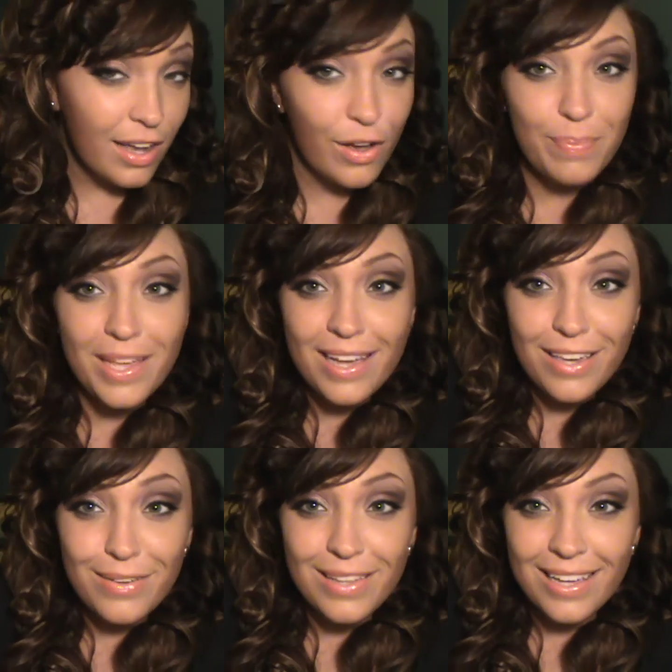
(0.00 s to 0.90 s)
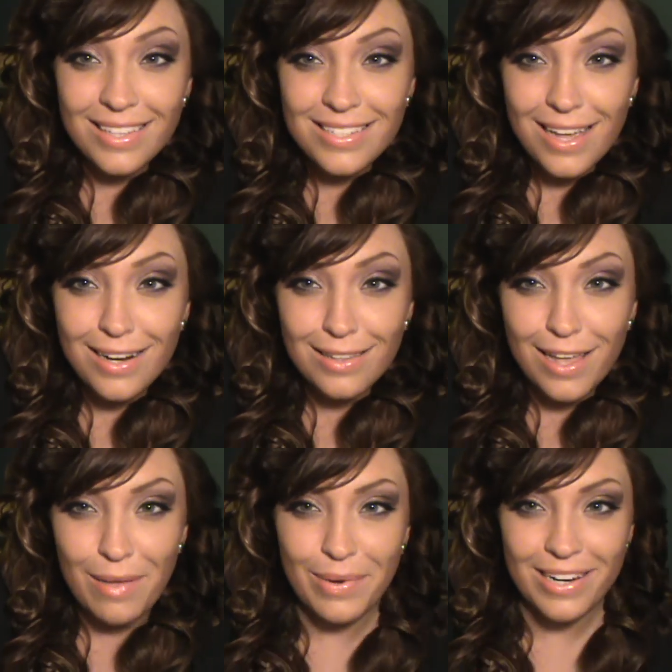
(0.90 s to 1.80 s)
I hope that you like this kind of
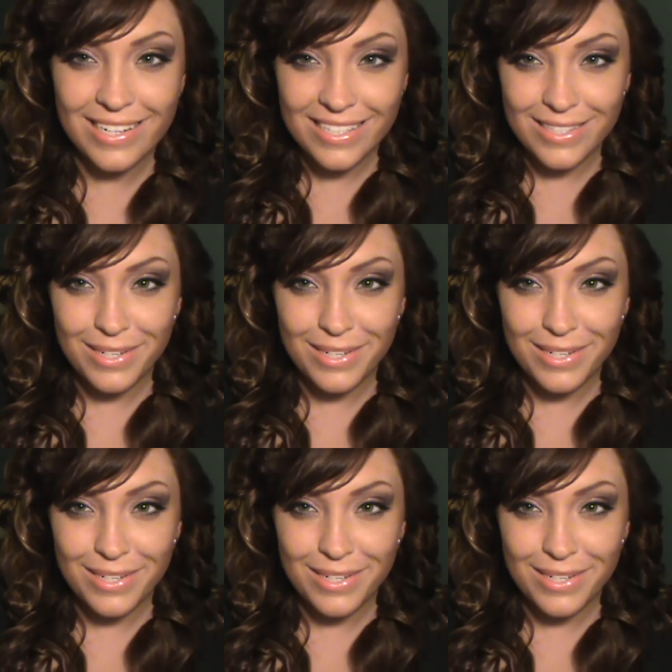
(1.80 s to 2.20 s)
glamorous